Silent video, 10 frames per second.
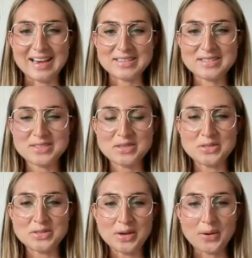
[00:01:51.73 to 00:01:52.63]
Yes,
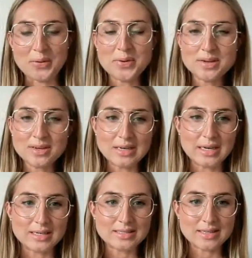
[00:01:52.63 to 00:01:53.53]
so
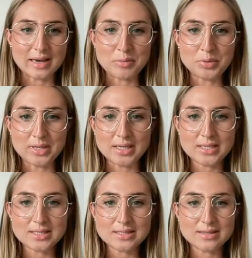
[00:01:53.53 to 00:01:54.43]
next slide,
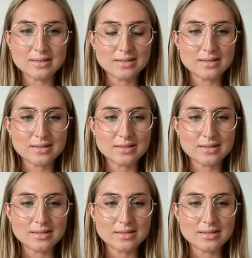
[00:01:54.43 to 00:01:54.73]
please.